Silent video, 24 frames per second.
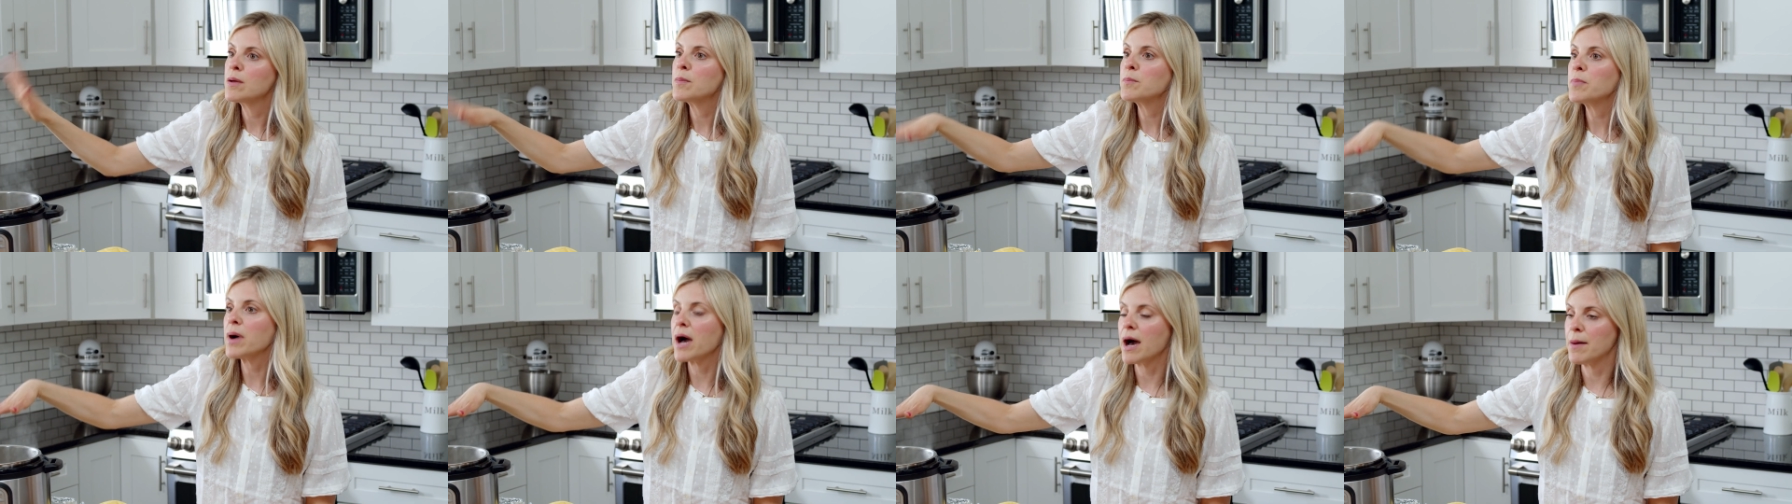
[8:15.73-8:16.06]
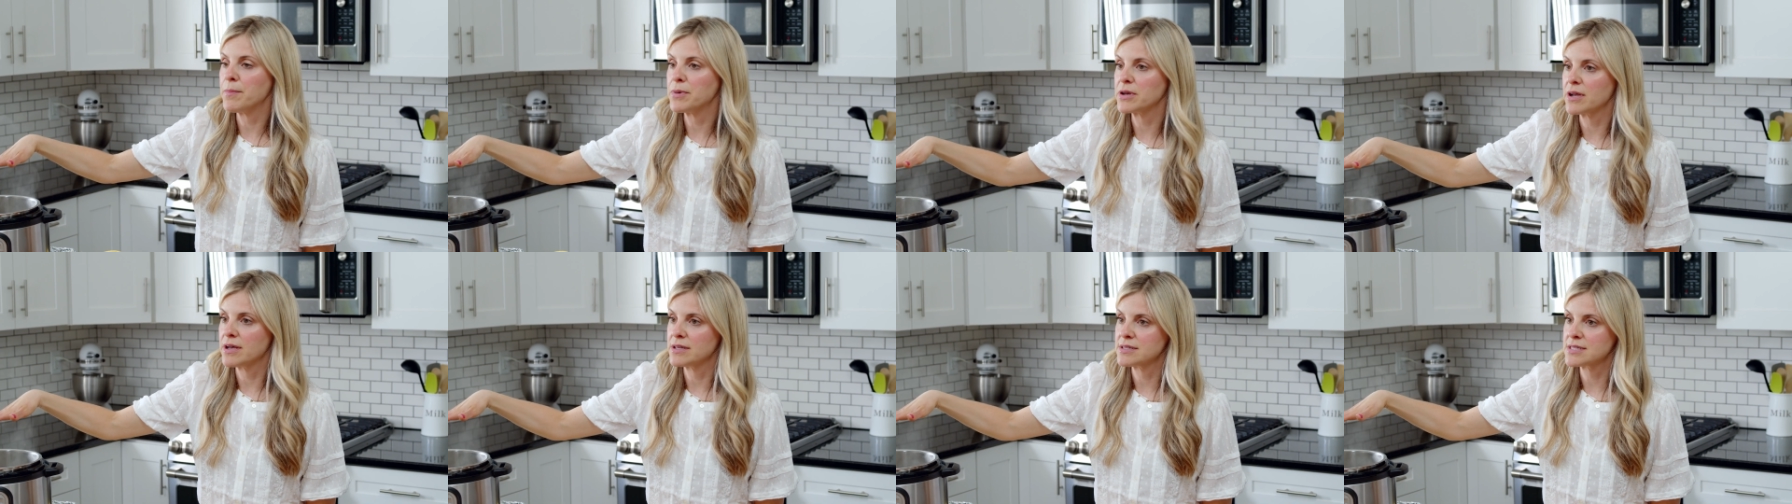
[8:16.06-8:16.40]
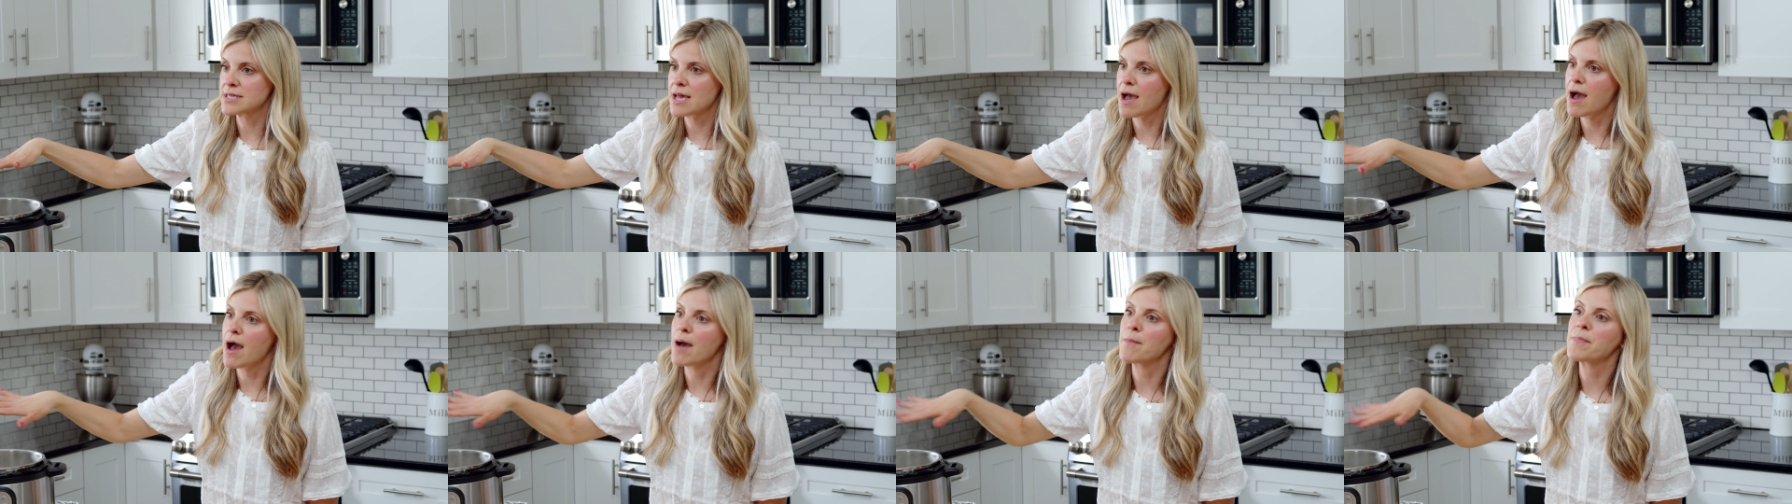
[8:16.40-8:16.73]
pop it on
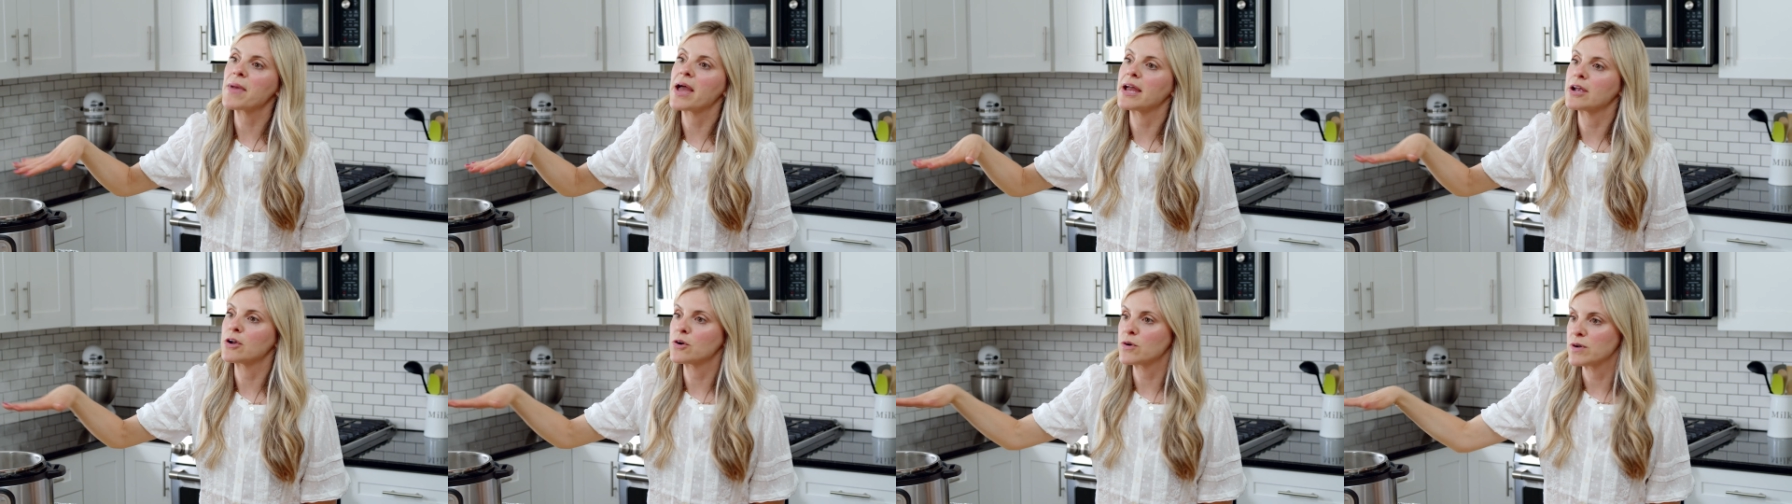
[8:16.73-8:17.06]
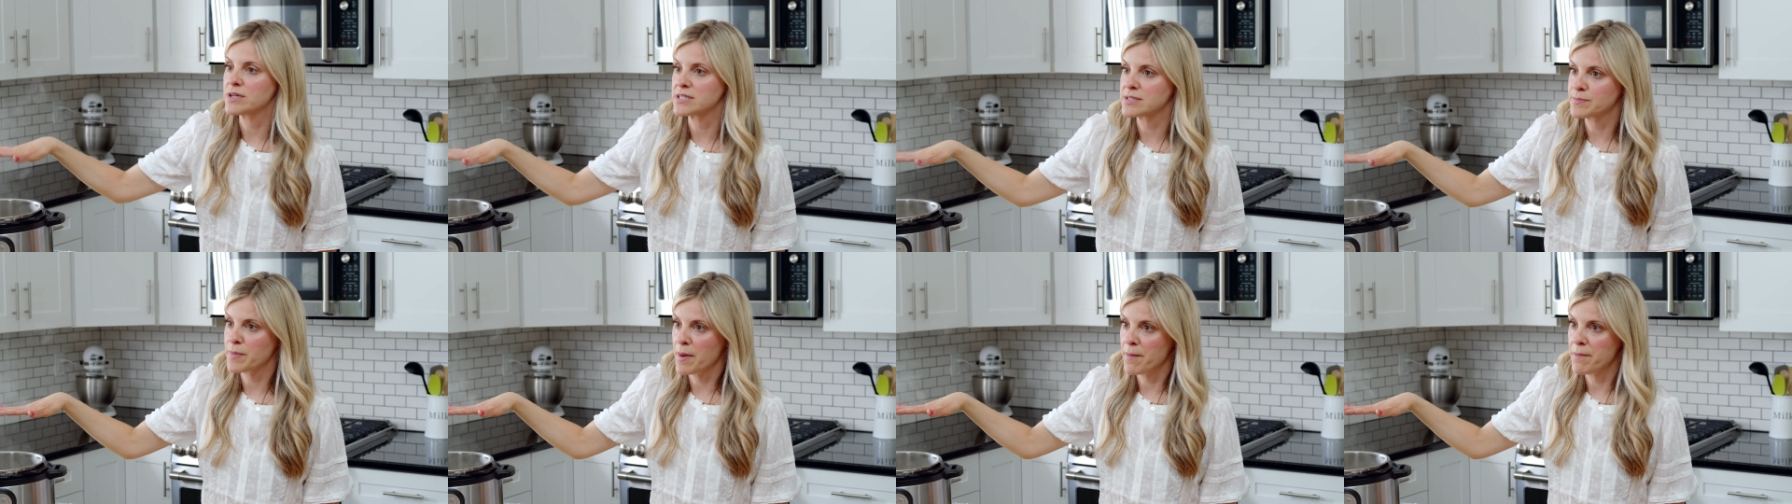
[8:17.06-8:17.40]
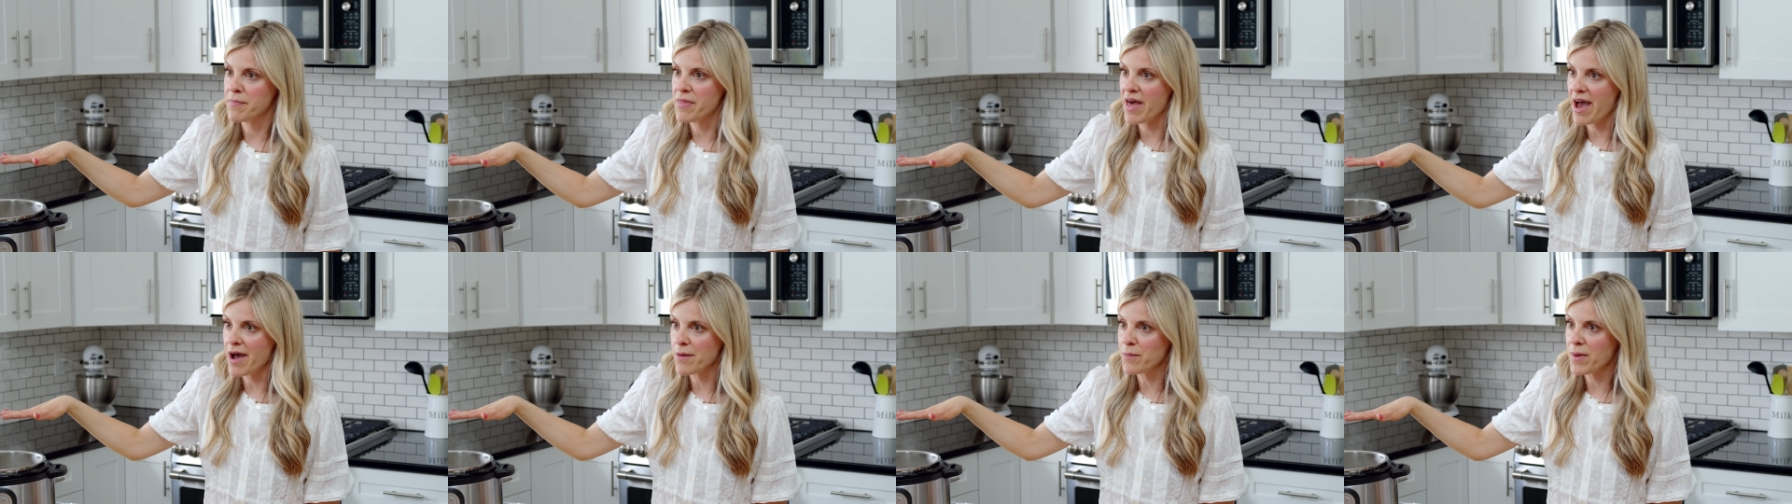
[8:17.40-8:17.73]
top, and crisp up
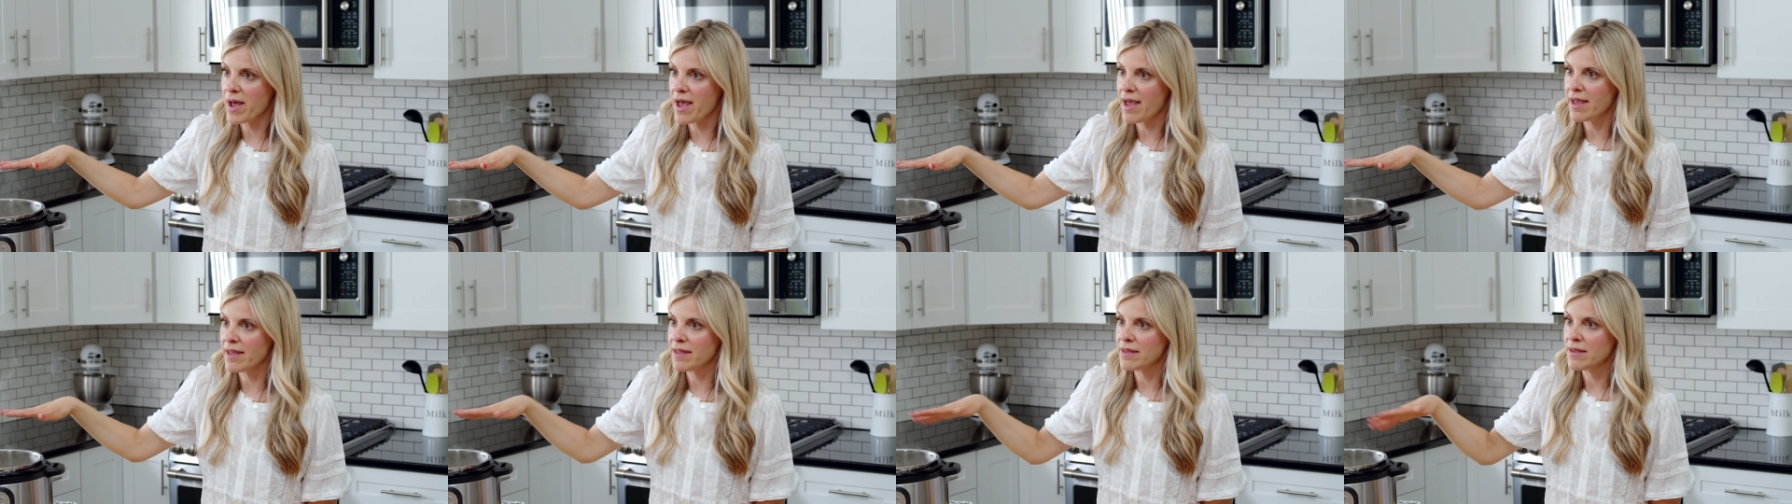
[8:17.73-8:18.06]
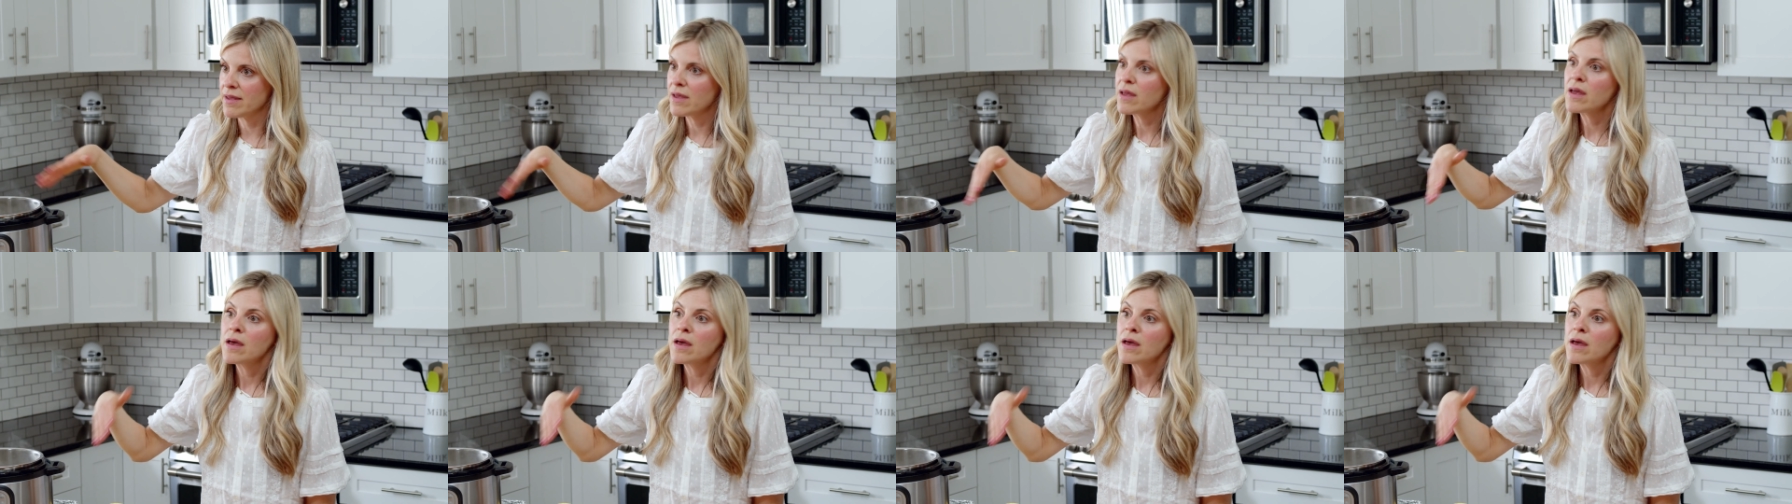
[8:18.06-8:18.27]
that way.